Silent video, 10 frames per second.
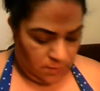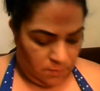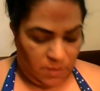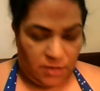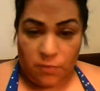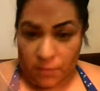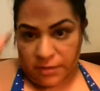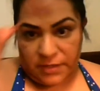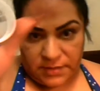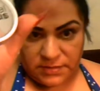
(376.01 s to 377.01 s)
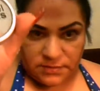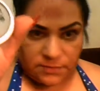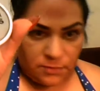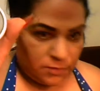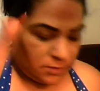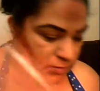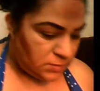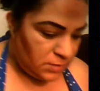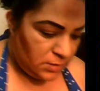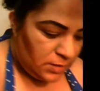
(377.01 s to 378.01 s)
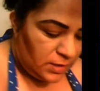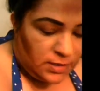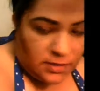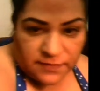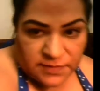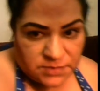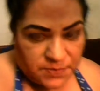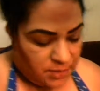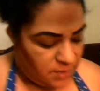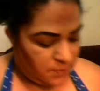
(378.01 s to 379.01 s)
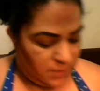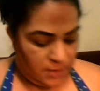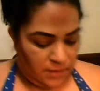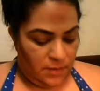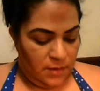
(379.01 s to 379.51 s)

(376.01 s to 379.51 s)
Michael Marcus, of course. I love his makeup line,